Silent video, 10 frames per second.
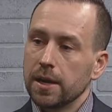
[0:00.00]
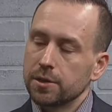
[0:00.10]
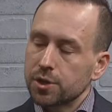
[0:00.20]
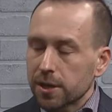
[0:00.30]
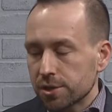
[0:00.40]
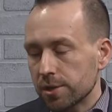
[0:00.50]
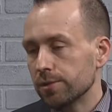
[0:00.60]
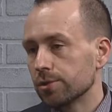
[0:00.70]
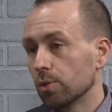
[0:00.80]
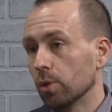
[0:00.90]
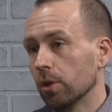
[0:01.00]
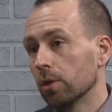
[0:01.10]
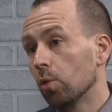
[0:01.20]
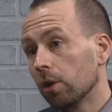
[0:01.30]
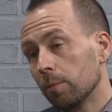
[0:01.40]
injections or
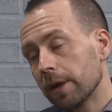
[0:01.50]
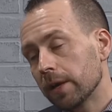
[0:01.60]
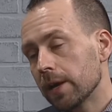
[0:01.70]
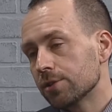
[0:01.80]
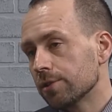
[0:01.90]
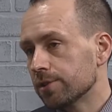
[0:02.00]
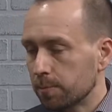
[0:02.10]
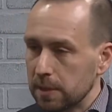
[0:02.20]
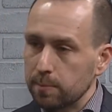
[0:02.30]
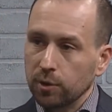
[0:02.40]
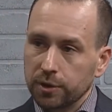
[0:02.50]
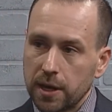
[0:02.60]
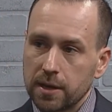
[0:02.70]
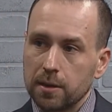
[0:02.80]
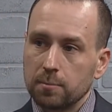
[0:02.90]
oral medications that people are
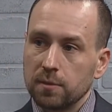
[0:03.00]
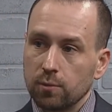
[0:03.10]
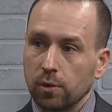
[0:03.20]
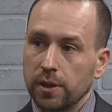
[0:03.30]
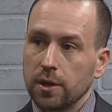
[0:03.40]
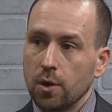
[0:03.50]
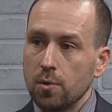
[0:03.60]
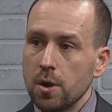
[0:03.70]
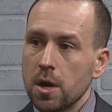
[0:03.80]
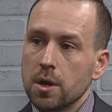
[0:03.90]
taking before they go.